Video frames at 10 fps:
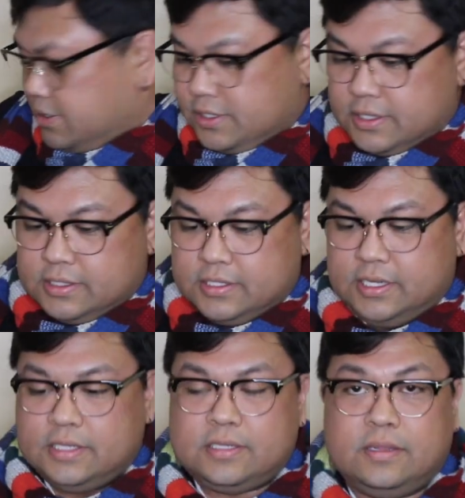You can
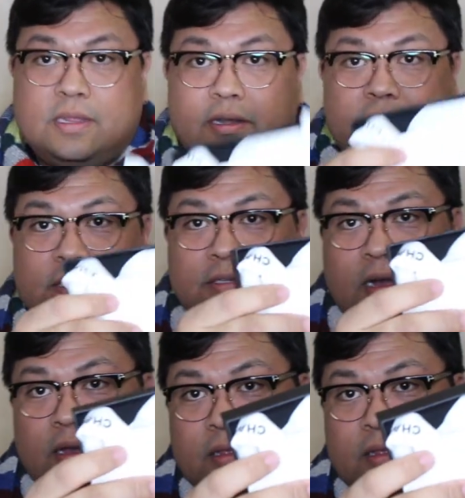see, so there is all